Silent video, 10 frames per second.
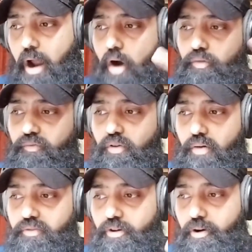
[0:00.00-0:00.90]
outflow
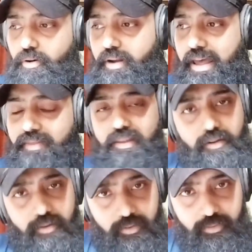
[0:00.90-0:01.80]
of dollar, and
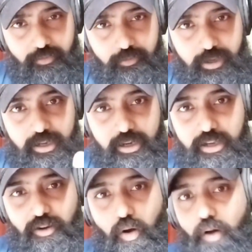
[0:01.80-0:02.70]
the
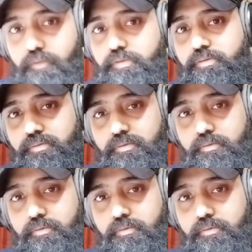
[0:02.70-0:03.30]
weakening of